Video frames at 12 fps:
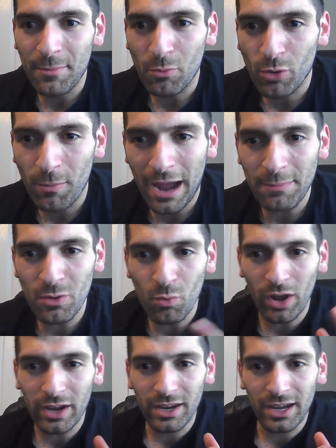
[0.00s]
Remind me
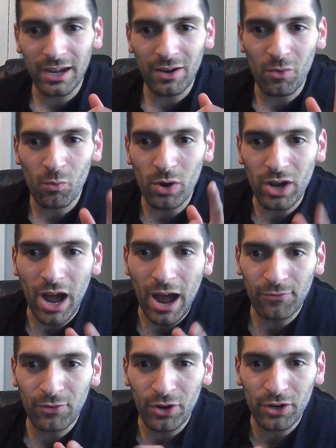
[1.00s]
what
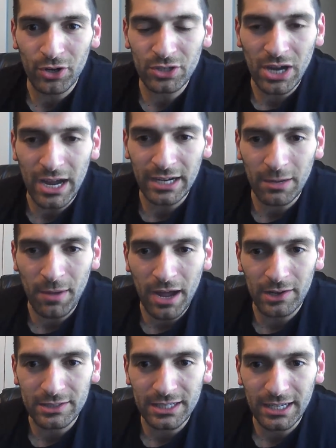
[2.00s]
offer you're talking about.